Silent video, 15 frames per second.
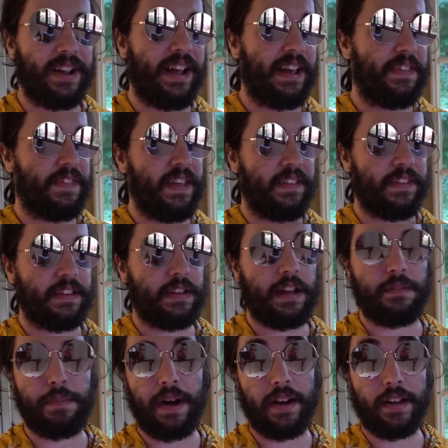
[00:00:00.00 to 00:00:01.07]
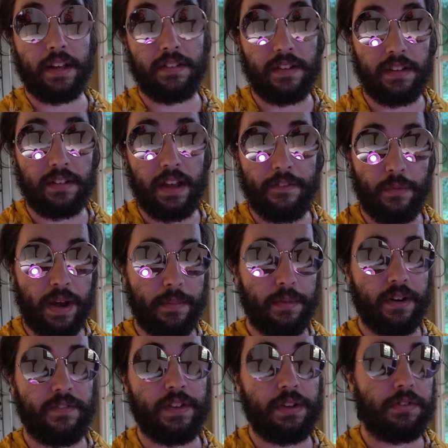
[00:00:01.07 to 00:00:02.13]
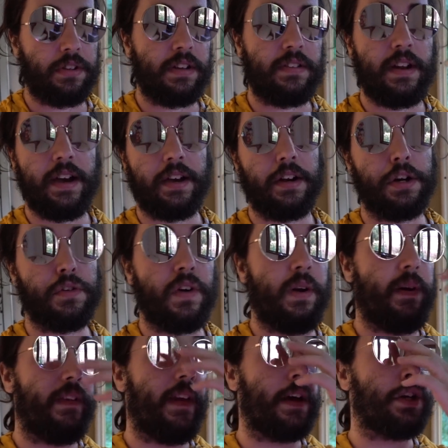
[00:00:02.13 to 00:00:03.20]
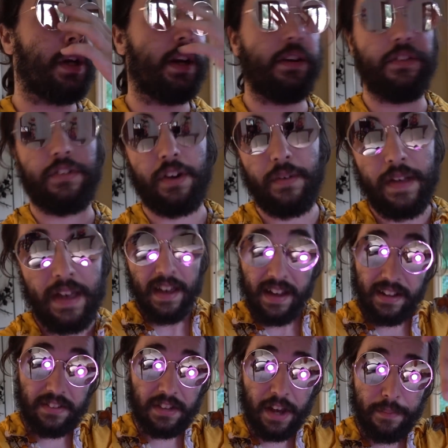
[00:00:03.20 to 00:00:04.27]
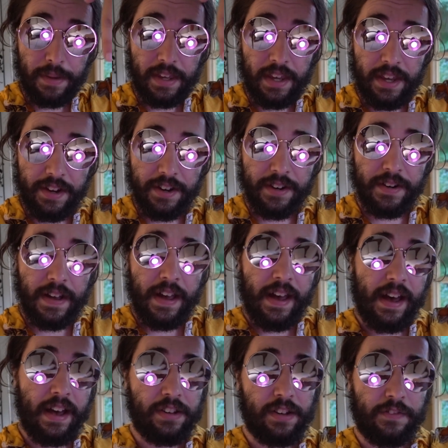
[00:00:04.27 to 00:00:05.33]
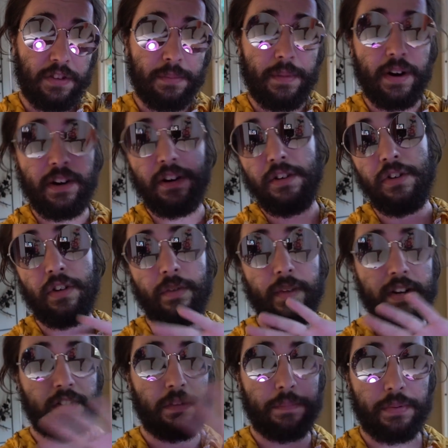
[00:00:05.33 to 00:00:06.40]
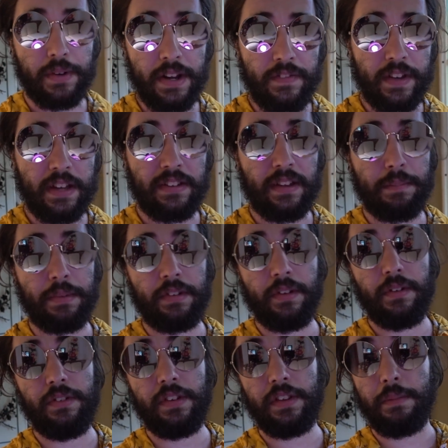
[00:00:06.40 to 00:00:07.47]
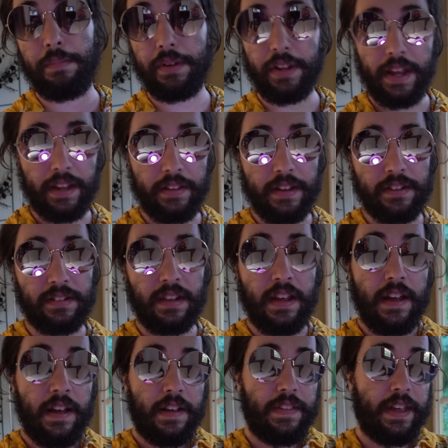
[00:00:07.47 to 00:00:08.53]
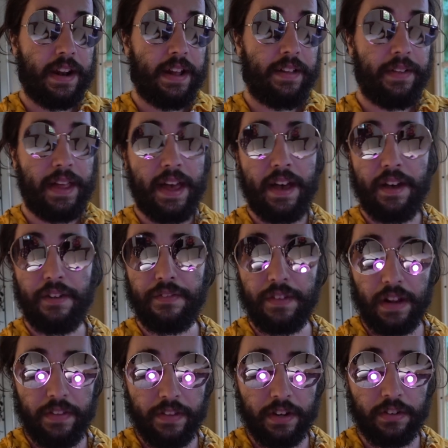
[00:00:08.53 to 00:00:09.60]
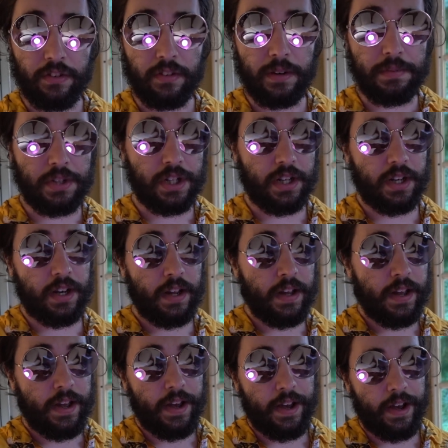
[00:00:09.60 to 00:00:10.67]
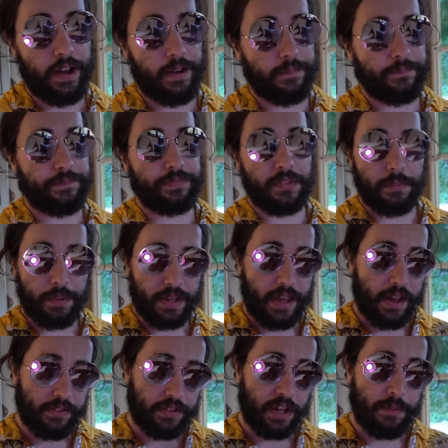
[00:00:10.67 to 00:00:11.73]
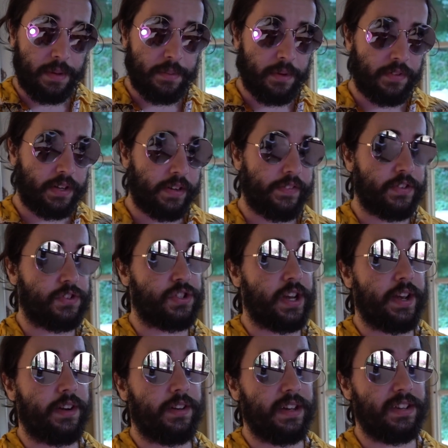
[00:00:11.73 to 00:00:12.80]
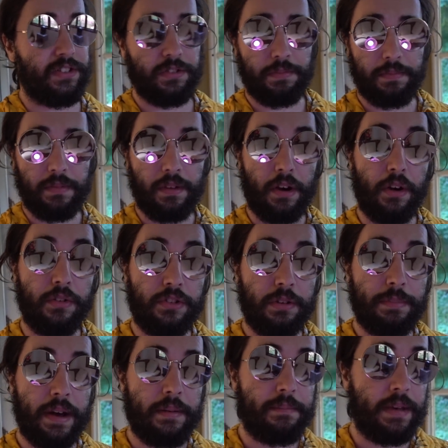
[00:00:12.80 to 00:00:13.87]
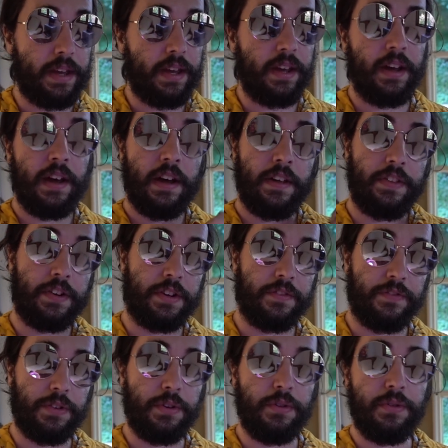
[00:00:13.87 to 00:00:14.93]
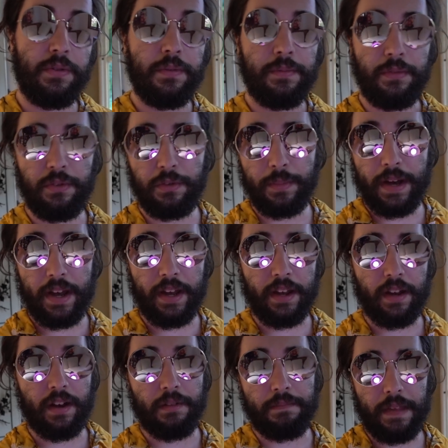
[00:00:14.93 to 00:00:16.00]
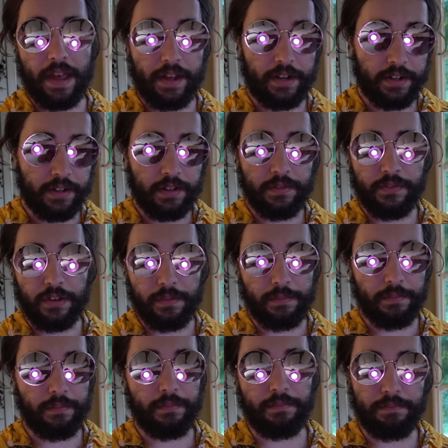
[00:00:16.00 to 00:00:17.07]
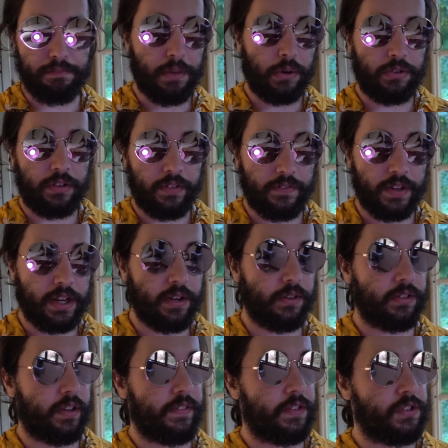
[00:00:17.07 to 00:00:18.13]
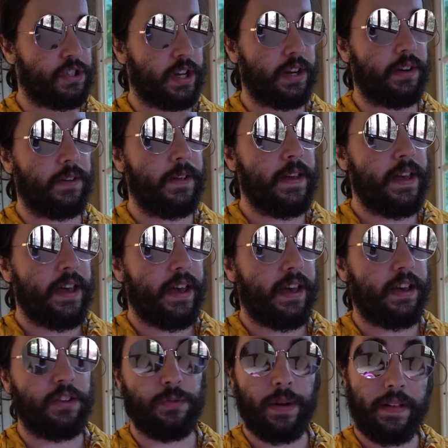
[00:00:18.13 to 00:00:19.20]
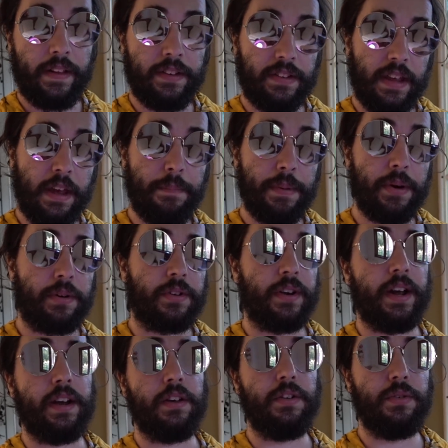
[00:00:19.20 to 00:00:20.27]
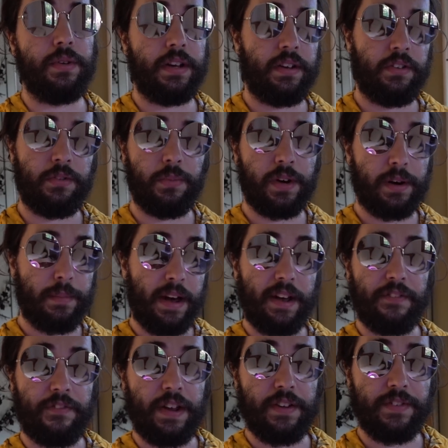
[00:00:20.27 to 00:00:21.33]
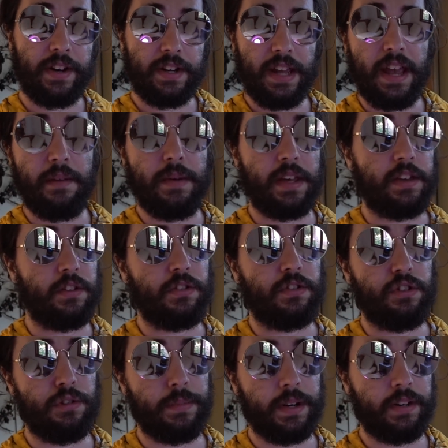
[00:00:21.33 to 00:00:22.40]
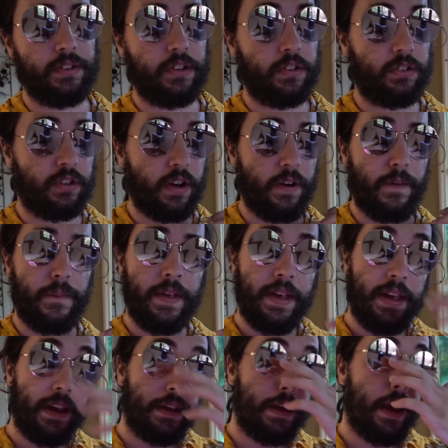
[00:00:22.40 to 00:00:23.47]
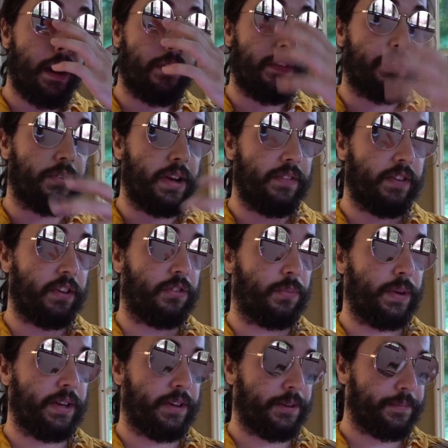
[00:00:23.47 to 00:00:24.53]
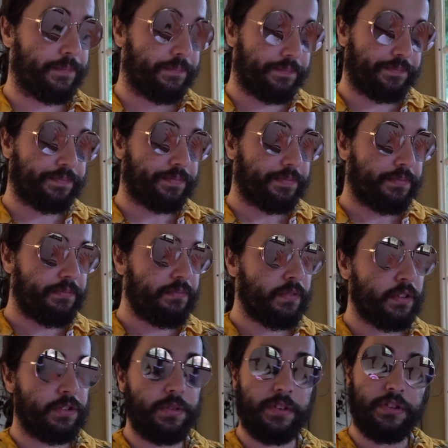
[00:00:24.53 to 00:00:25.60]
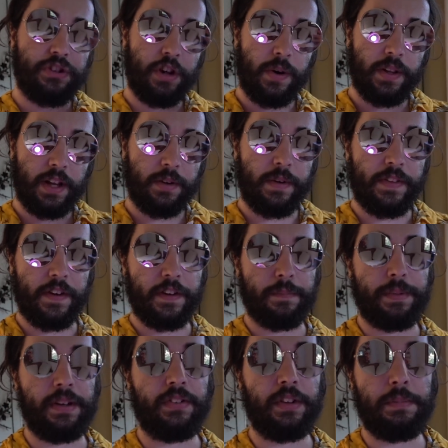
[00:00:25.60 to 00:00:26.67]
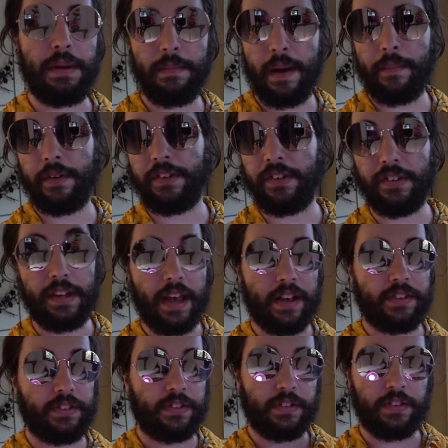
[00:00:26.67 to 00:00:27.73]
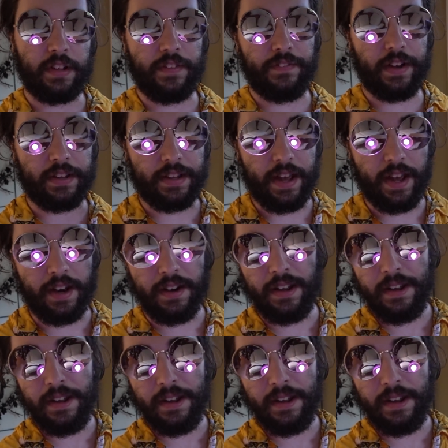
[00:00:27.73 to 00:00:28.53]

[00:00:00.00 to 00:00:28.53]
I think that podcast needs to have way more views, and it's not going to grow on that channel. So it's coming here as of tomorrow. You can watch the previous episodes in the playlist that I'll have in the description. But yeah, it's going to be moving to this channel. It's hosted by me, the Devu, who's my editor for most of the videos on this channel, as well as the Hypocrite, who is one of my favorite gaming YouTubers. So yeah, the three of us will do the show along with other PCP members as guests and stuff like that.